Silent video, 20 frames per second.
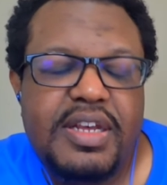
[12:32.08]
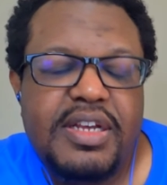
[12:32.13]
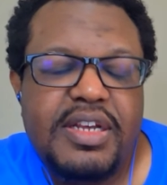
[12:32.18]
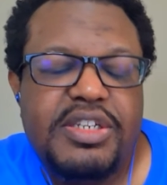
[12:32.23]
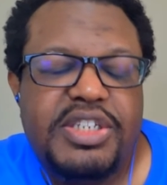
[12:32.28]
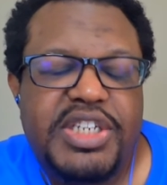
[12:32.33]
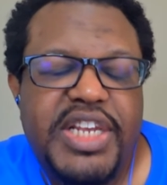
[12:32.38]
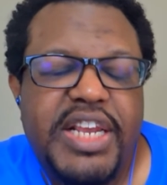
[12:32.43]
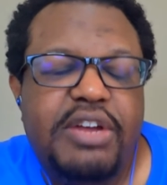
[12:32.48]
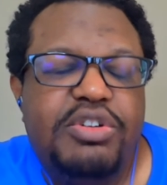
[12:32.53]

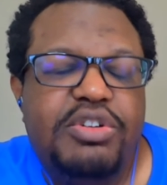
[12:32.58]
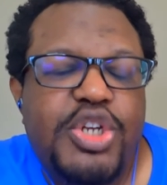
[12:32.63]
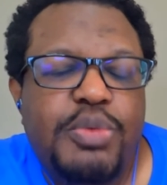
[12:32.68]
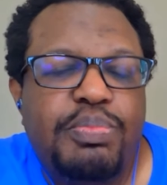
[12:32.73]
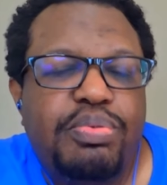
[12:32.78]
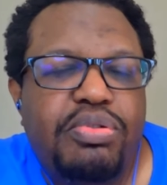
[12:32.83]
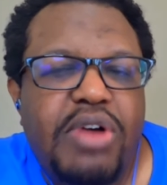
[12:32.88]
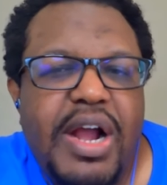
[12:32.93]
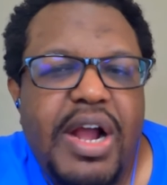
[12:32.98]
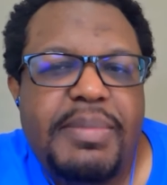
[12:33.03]
Shield, you
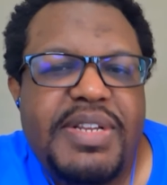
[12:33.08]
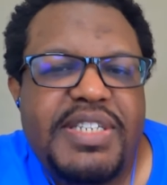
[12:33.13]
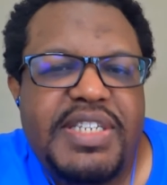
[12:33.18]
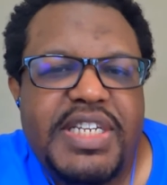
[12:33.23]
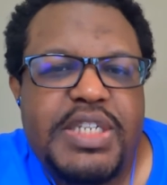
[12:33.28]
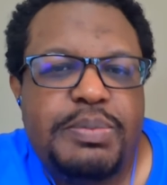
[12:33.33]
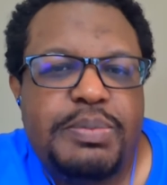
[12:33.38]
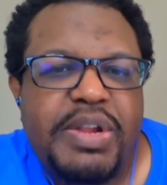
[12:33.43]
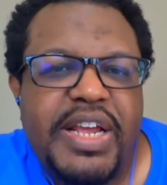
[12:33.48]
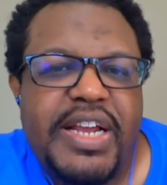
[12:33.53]
promised
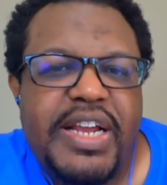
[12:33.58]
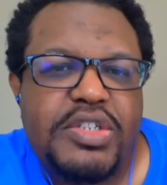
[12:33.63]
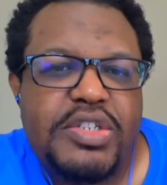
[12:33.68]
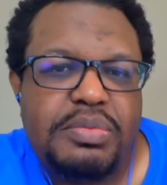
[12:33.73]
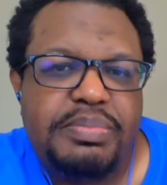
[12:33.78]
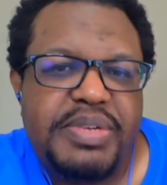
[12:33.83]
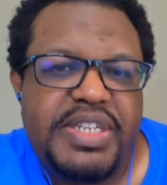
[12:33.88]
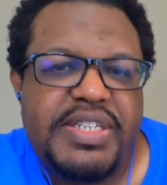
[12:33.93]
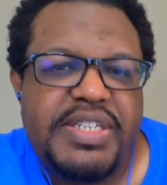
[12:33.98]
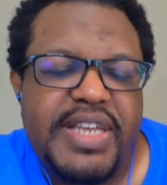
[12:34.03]
these players
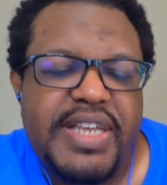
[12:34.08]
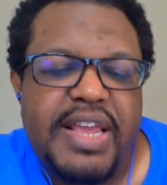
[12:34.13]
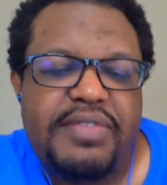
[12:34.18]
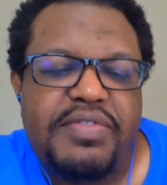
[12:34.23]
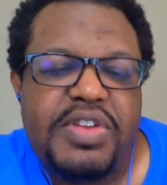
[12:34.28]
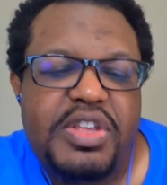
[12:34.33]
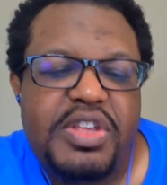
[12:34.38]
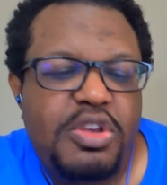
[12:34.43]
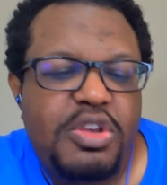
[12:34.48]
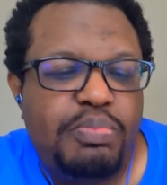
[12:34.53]
would be
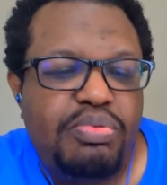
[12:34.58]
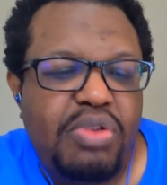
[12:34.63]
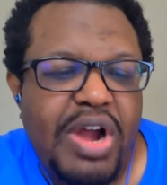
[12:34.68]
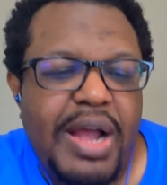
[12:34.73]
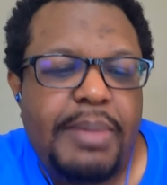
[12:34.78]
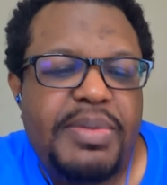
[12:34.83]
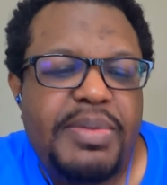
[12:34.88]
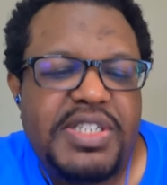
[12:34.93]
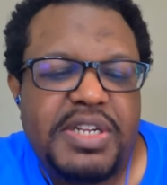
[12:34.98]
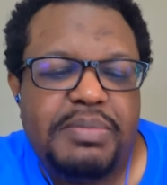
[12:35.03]
safe. You
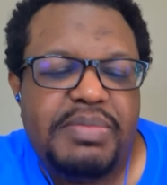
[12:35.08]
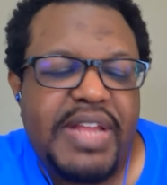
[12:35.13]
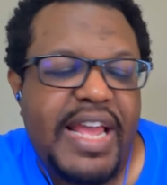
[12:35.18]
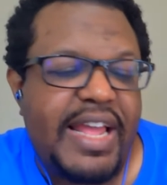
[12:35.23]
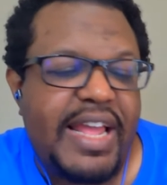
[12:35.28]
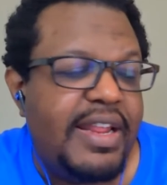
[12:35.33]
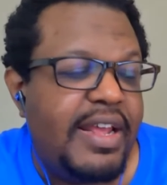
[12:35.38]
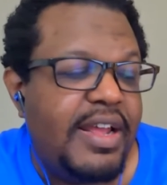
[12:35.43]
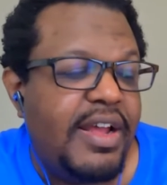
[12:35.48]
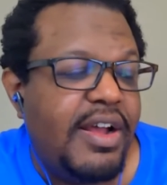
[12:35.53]
promised them
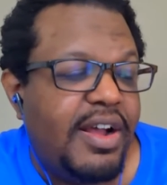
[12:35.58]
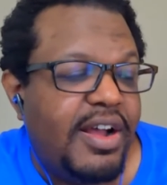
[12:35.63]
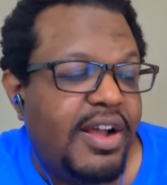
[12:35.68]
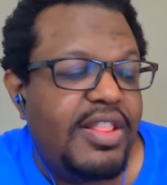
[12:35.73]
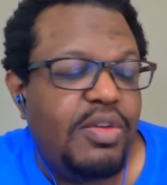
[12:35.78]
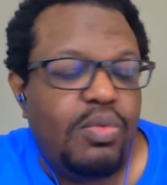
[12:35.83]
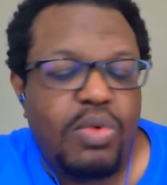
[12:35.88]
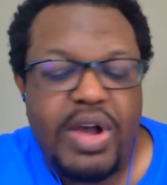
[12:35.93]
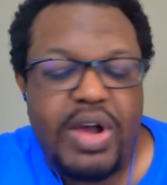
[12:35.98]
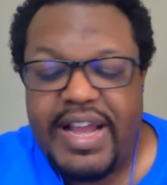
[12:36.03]
that.
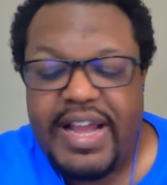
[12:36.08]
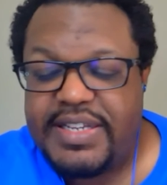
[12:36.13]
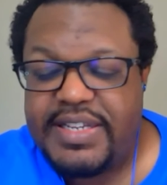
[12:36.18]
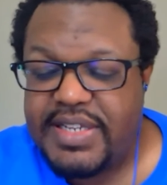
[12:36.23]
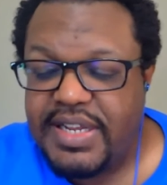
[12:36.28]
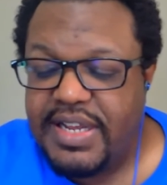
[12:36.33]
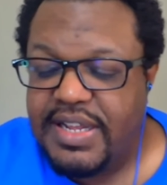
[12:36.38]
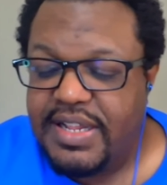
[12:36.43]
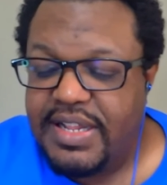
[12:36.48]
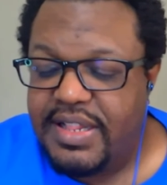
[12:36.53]

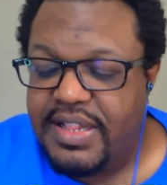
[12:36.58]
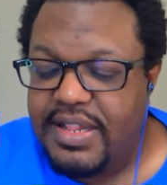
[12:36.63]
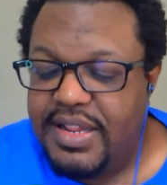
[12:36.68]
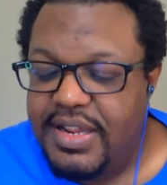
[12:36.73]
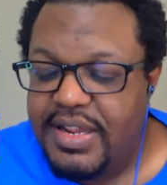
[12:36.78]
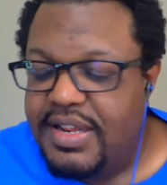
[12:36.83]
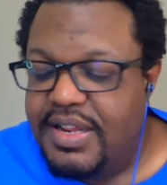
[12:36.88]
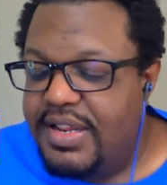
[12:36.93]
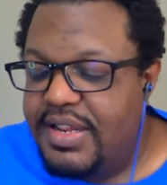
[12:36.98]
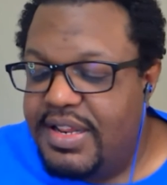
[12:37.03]
Otherwise,
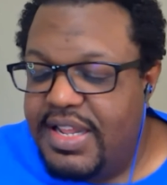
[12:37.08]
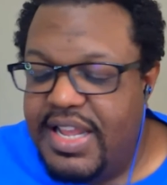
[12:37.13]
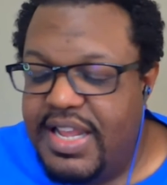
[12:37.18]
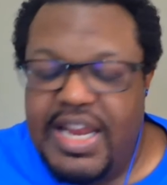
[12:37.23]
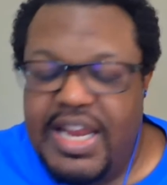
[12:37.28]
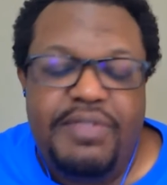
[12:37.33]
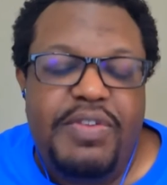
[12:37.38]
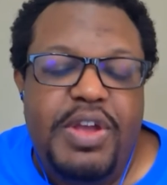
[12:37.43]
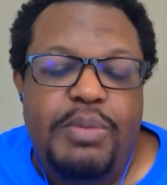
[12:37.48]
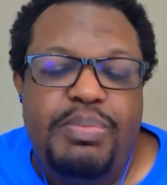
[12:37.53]
the
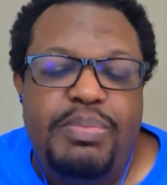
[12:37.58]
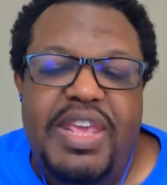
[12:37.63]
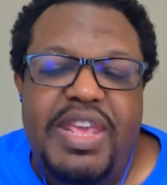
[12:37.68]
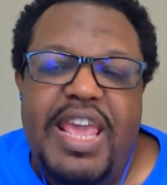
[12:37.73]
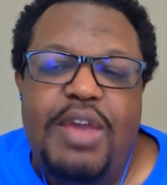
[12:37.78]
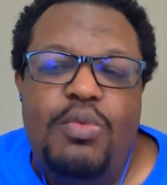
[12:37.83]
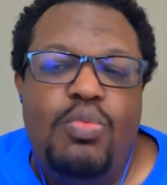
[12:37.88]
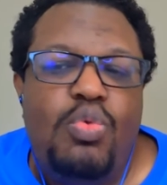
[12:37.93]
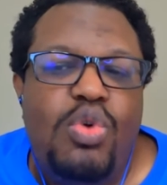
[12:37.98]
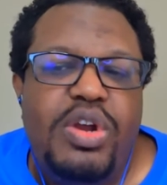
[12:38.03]

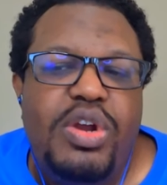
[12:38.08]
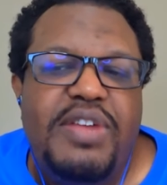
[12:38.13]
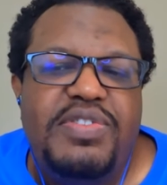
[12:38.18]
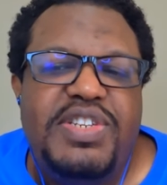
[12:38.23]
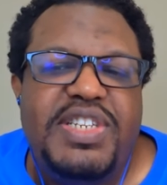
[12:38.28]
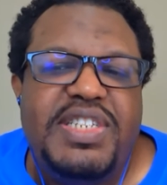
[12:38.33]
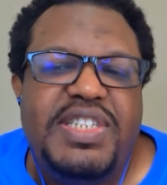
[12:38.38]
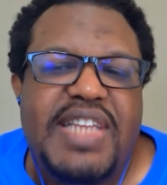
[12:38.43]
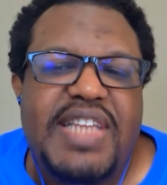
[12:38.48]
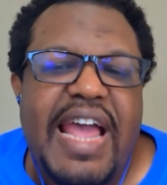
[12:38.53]
NFLPA wouldn't have
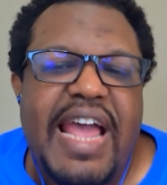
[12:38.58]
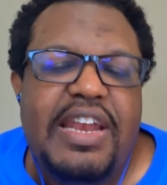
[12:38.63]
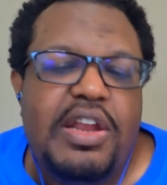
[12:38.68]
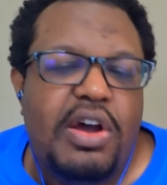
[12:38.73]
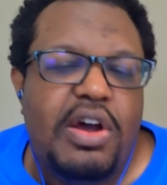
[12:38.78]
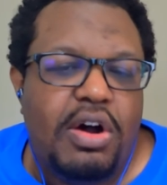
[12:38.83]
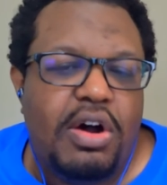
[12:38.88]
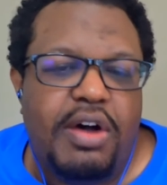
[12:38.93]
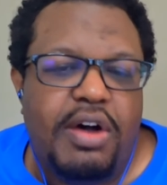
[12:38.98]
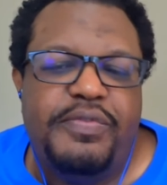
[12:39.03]
signed
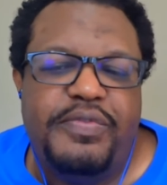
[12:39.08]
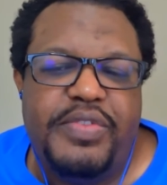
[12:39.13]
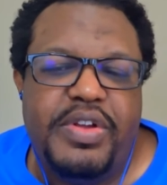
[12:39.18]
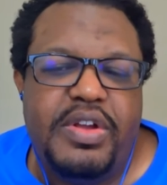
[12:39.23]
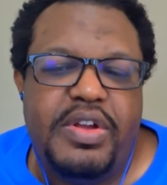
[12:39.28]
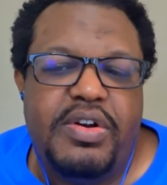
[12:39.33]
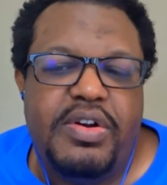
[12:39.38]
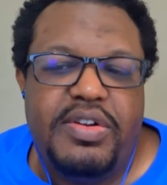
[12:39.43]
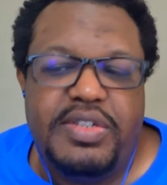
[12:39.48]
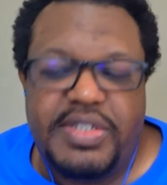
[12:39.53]
off
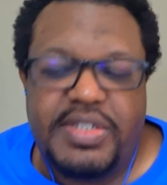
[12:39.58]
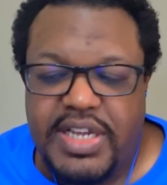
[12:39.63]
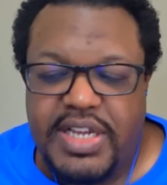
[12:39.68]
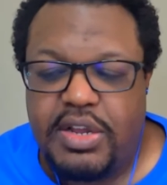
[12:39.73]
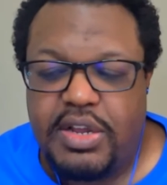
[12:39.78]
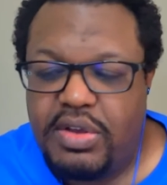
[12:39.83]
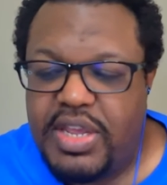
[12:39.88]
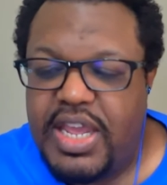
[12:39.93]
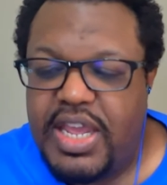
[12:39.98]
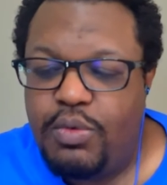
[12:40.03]
on
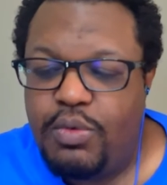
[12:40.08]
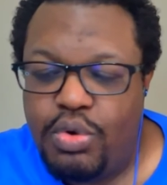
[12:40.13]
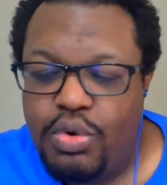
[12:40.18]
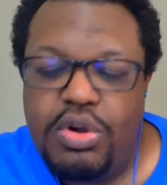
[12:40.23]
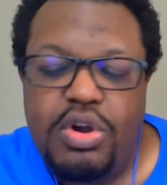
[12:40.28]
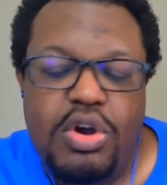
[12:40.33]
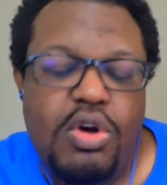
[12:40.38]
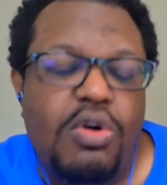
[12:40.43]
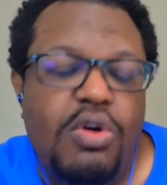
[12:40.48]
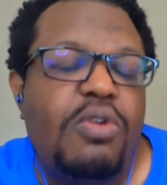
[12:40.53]
saying, okay, we'll
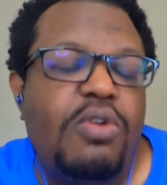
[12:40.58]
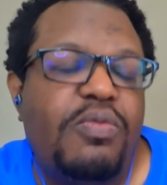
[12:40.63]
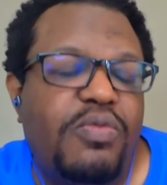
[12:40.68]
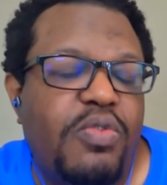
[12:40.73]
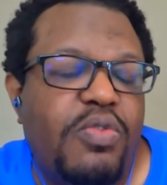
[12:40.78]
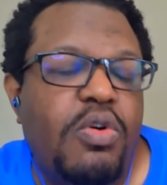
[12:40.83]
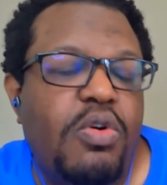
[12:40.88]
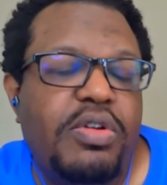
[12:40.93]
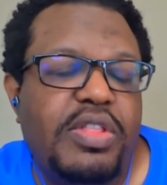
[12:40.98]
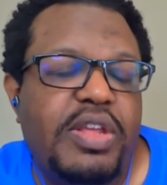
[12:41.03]
go
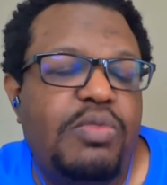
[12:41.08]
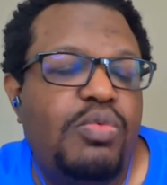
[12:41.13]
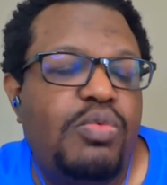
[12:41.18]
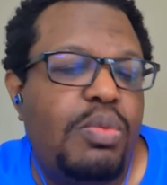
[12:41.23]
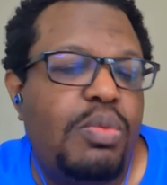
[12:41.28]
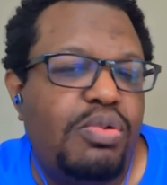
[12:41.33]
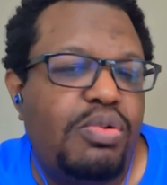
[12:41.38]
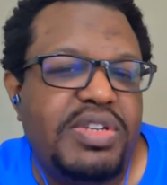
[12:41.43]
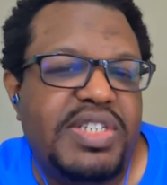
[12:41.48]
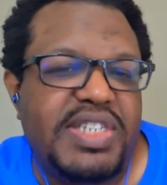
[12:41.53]
forth and
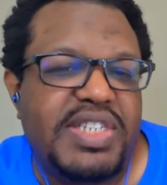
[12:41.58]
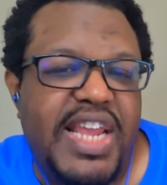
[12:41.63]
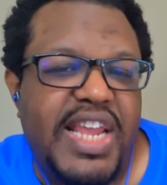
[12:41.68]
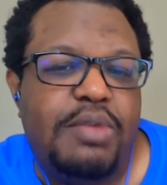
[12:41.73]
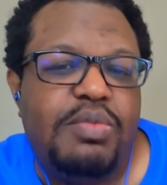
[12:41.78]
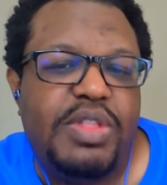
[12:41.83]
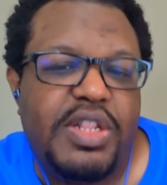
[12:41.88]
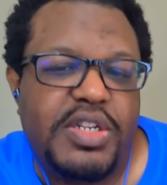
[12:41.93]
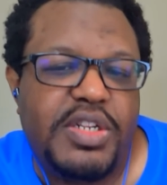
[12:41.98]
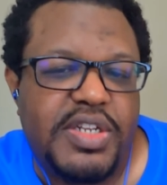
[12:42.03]
we'll
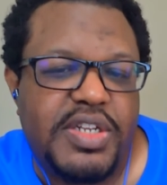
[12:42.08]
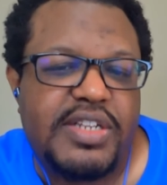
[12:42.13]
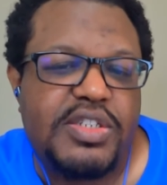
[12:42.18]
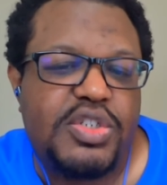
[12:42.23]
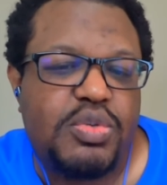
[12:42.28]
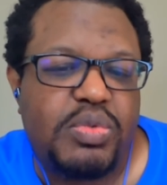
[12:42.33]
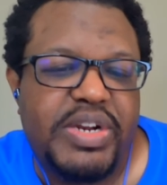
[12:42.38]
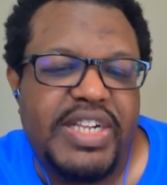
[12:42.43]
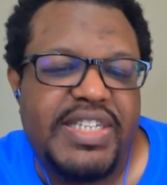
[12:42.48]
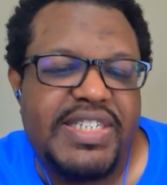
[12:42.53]
proceed with the
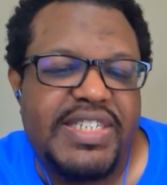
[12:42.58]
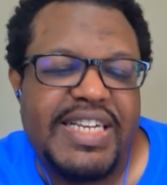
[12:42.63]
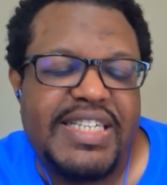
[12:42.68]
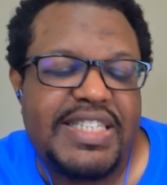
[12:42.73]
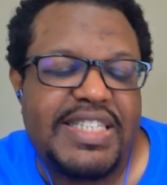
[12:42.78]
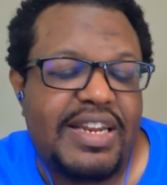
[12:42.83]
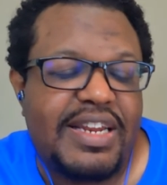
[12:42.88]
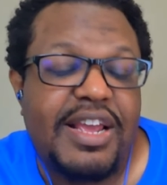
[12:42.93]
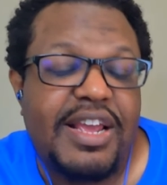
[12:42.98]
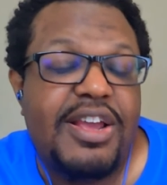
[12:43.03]
2020
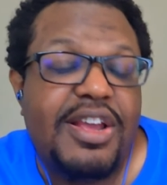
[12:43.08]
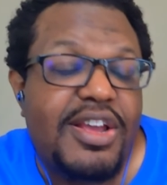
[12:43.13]
season.